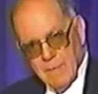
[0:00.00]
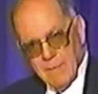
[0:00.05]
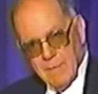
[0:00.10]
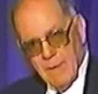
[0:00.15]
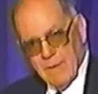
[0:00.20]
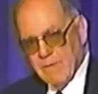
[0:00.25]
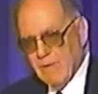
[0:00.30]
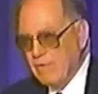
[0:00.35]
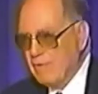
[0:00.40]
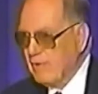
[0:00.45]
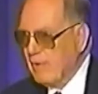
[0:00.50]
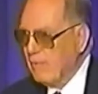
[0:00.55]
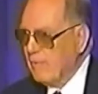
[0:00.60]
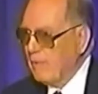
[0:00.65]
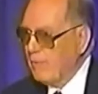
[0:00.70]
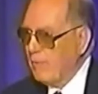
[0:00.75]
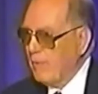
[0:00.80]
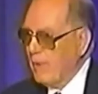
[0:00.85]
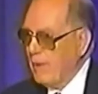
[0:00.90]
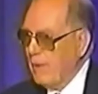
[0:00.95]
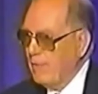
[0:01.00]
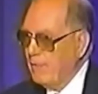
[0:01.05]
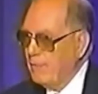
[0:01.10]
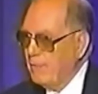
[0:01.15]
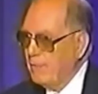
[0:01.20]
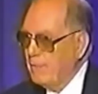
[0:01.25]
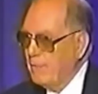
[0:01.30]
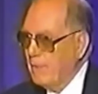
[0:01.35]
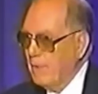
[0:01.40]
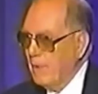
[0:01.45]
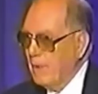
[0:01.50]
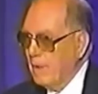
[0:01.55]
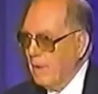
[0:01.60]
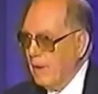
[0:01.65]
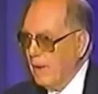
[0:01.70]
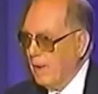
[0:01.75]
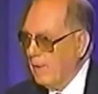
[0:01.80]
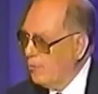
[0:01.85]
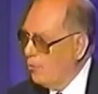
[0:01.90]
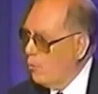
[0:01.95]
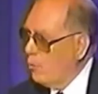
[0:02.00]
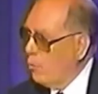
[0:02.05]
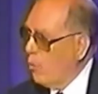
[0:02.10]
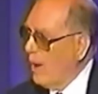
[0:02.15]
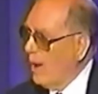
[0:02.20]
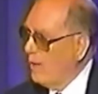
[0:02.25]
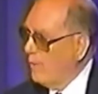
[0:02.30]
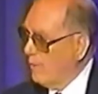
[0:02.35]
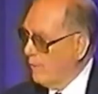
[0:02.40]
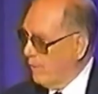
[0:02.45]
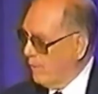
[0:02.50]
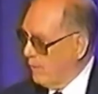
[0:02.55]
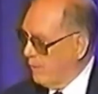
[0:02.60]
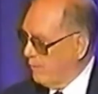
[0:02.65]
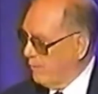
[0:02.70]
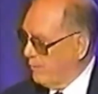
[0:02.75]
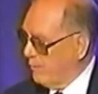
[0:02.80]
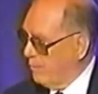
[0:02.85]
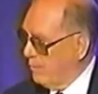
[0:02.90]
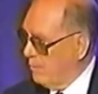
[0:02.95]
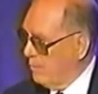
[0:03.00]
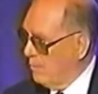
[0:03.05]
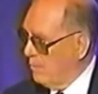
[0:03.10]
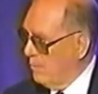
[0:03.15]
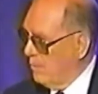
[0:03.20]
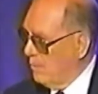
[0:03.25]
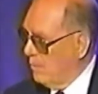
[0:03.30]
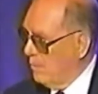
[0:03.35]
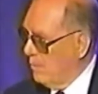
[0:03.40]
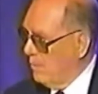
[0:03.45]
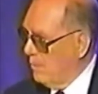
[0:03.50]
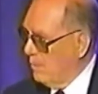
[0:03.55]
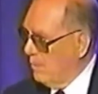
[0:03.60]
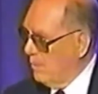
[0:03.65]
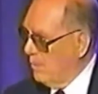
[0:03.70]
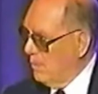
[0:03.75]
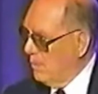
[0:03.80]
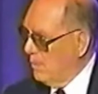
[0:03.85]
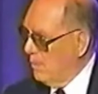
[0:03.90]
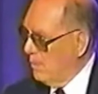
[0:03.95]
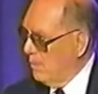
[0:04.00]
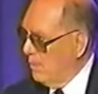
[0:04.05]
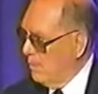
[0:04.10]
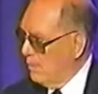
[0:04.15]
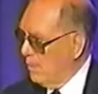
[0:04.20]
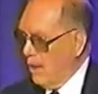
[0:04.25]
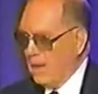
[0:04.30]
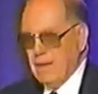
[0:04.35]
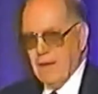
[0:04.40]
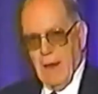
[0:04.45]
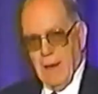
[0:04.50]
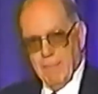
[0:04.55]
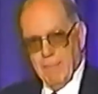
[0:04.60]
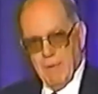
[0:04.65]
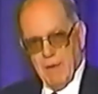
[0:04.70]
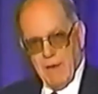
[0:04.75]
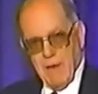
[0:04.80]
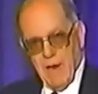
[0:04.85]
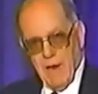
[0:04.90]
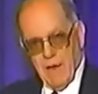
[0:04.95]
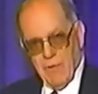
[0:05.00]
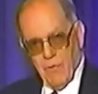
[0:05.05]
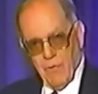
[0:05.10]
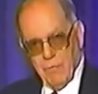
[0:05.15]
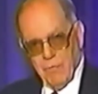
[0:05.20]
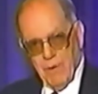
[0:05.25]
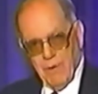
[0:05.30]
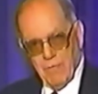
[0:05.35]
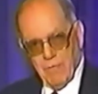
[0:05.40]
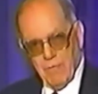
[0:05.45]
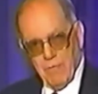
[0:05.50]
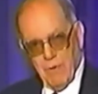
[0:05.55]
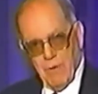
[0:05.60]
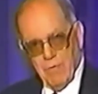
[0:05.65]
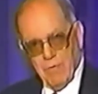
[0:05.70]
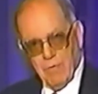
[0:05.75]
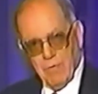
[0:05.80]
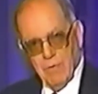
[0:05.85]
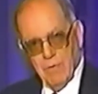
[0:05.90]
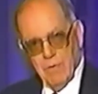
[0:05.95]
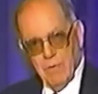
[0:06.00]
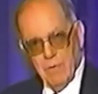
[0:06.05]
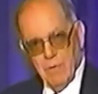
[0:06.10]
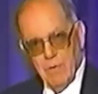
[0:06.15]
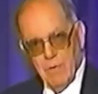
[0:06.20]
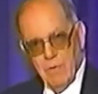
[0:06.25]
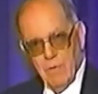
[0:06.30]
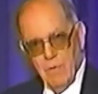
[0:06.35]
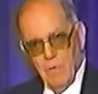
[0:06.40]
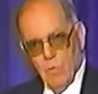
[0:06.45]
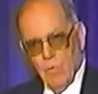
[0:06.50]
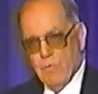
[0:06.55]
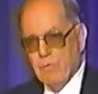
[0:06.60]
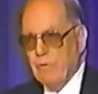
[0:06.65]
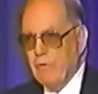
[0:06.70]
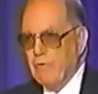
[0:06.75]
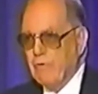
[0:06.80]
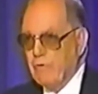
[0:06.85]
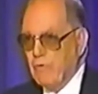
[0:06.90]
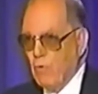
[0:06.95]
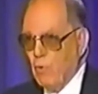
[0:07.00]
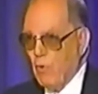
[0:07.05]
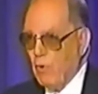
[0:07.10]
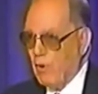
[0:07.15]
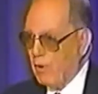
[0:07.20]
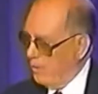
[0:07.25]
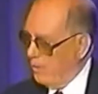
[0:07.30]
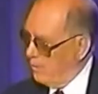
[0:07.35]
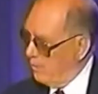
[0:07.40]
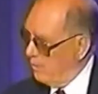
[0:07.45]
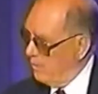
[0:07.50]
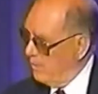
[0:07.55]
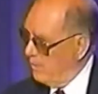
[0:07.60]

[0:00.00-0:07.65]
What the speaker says: 1975, a new wave of this. Then came the Carter administration, which destroyed